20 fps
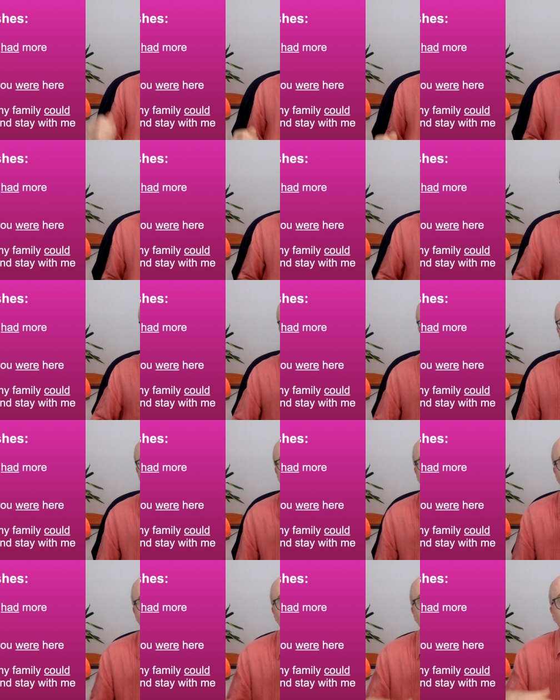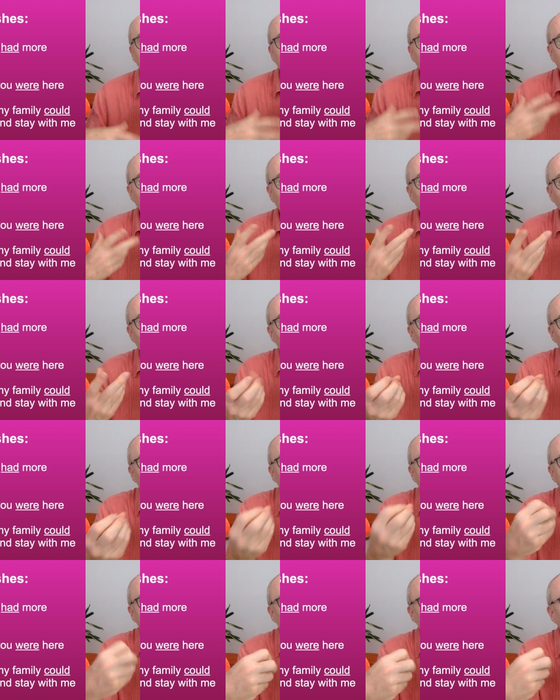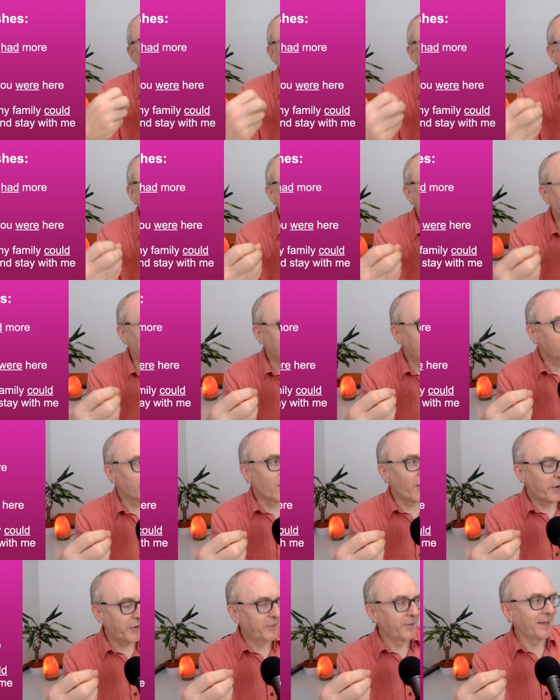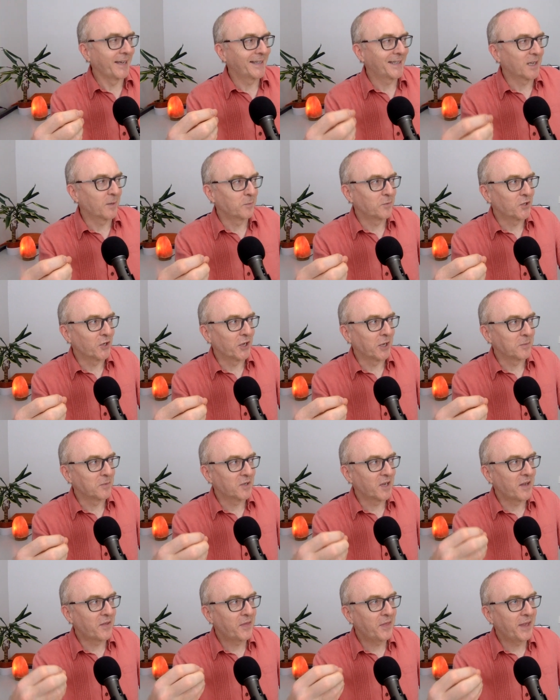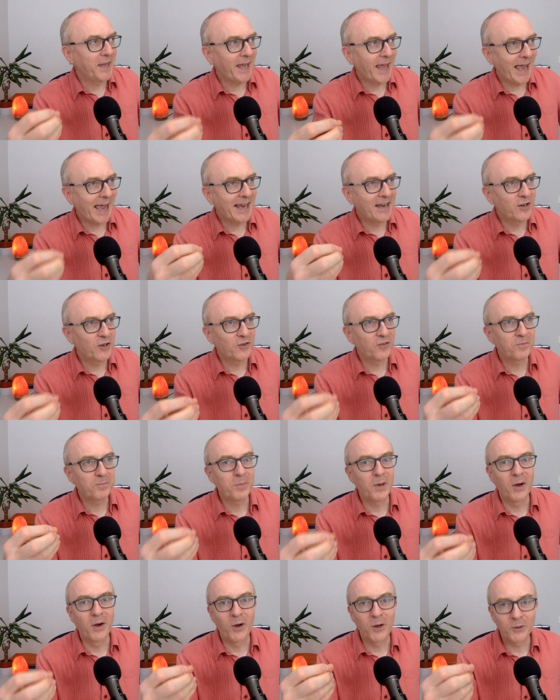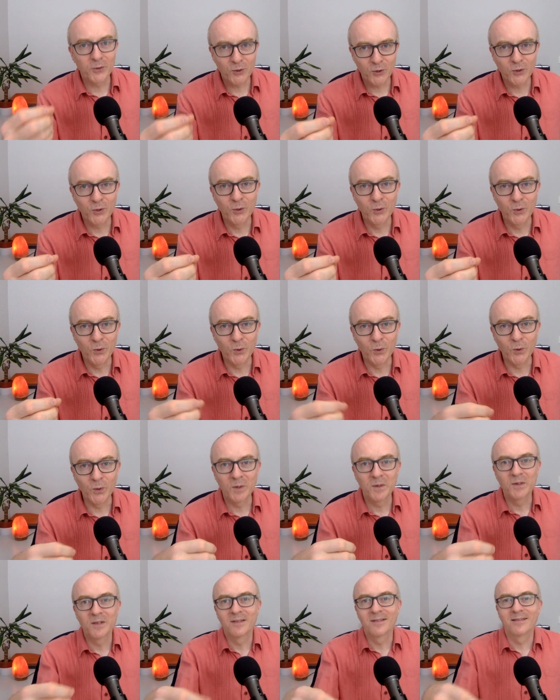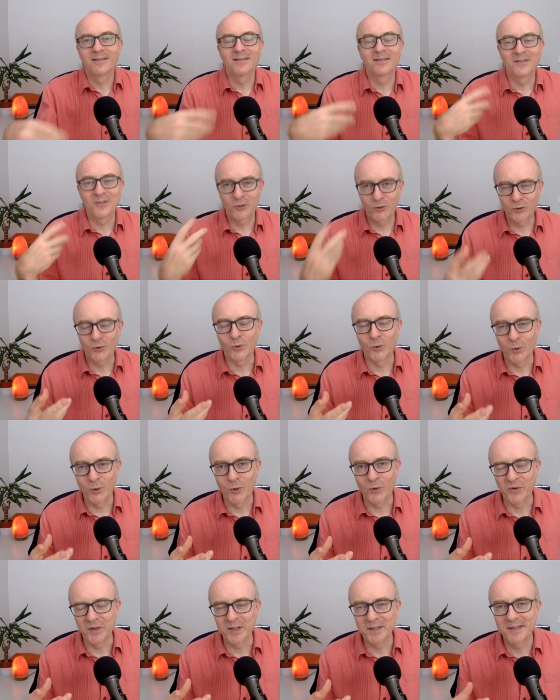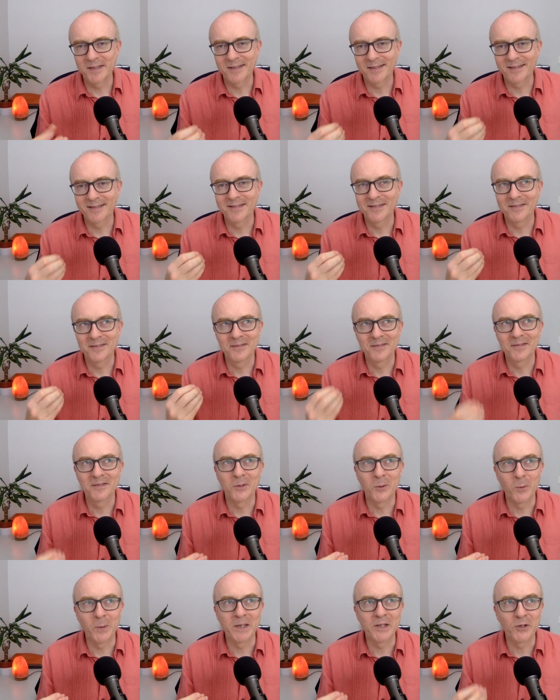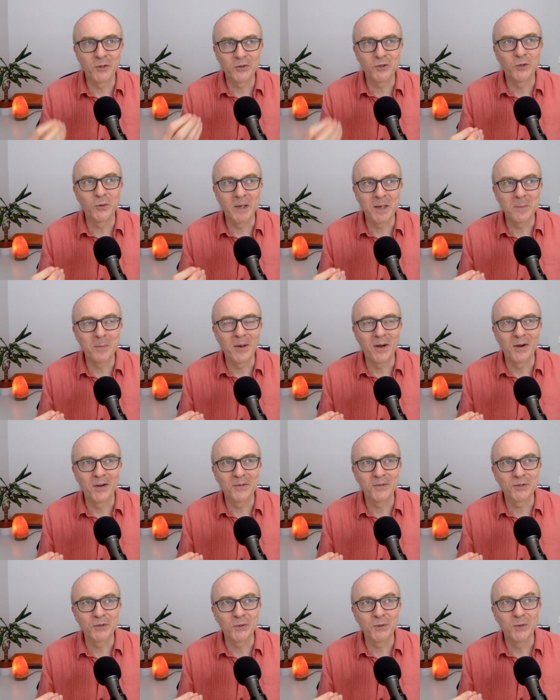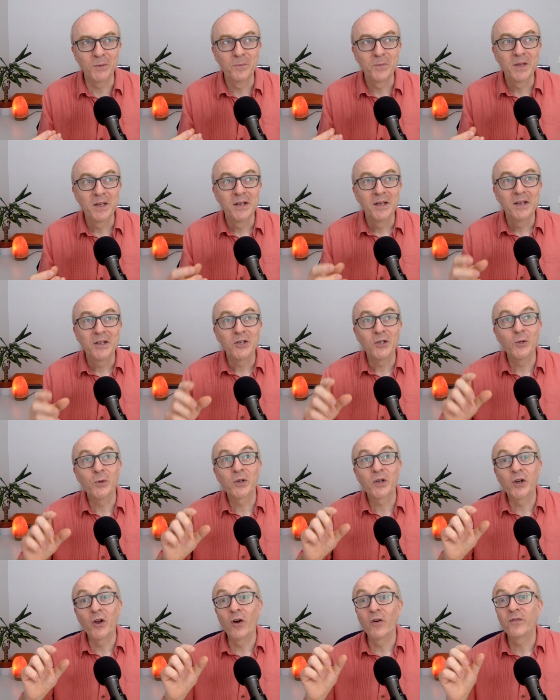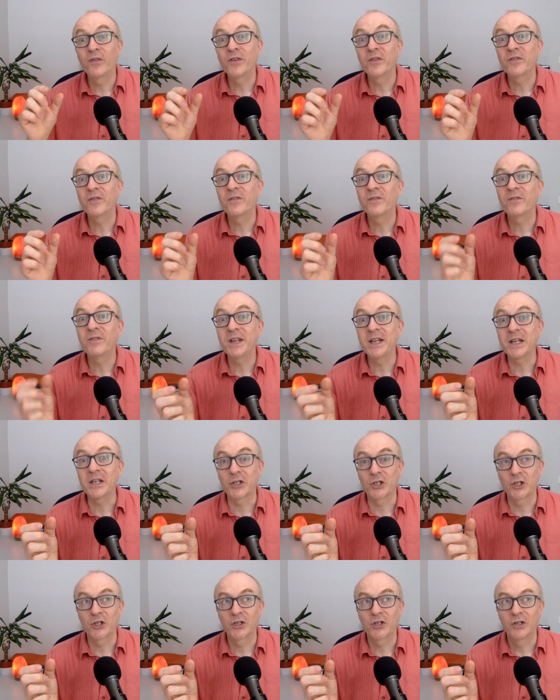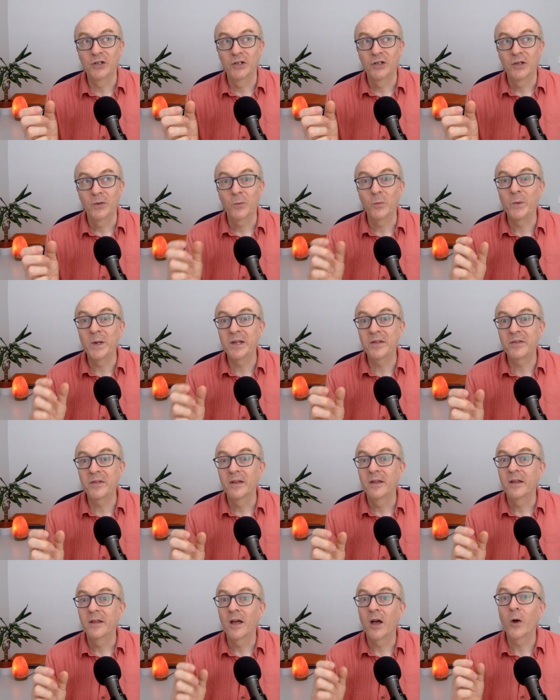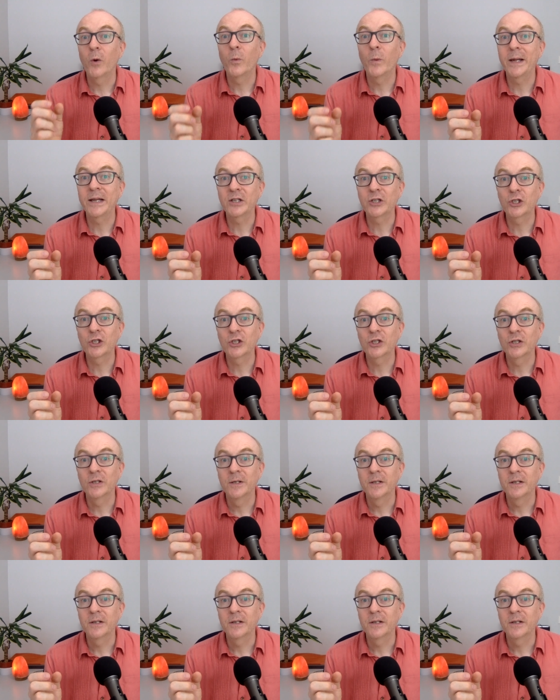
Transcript: Okay, so it's very nice, I think, sometimes at the end of part two stories, or when you're doing part two, you can often finish with a wish.